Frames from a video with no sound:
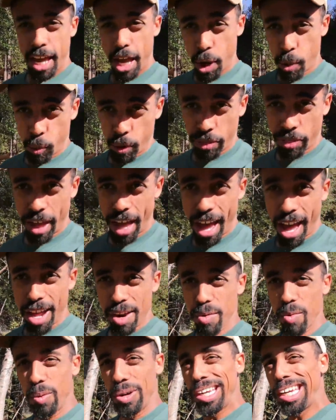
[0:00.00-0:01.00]
and with
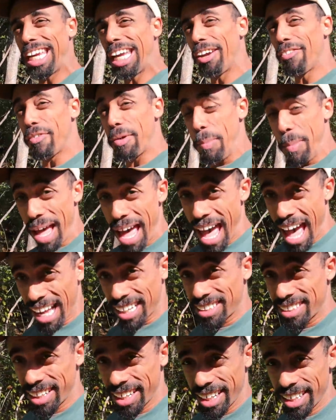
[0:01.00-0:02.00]
that, we give them
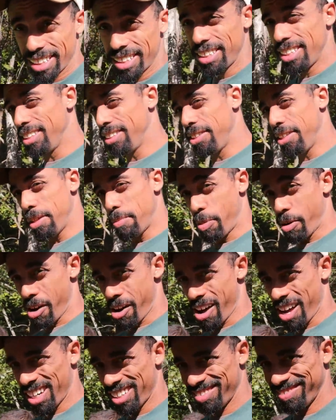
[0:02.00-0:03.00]
access to the
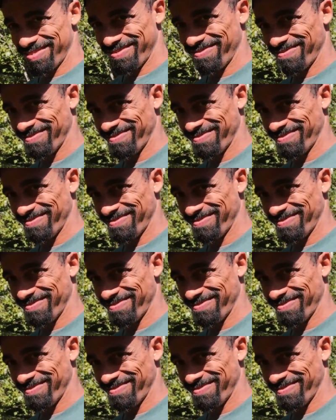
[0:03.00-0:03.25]
pond.